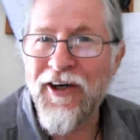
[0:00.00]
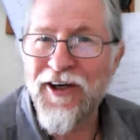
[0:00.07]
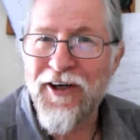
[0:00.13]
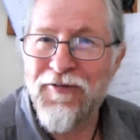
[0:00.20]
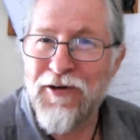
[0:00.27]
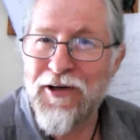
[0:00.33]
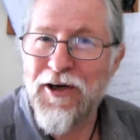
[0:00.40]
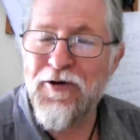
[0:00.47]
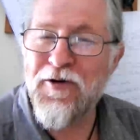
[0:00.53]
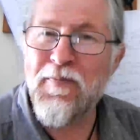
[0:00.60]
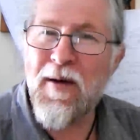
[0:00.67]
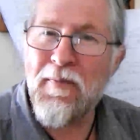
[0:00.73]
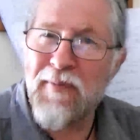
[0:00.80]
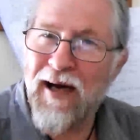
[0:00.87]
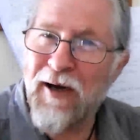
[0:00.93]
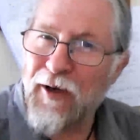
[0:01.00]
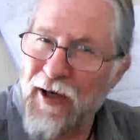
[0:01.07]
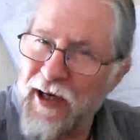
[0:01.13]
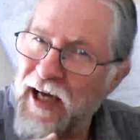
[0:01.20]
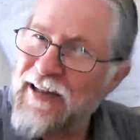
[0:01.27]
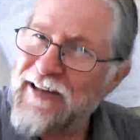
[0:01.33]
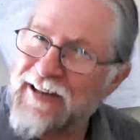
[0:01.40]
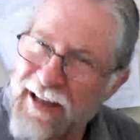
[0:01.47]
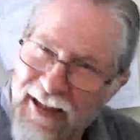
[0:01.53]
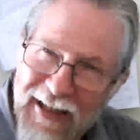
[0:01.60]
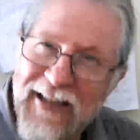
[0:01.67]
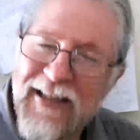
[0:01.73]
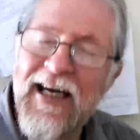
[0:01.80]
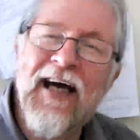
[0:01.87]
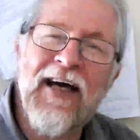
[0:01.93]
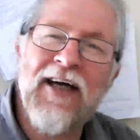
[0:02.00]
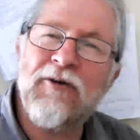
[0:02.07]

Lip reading: If you can remember, when I was digging down,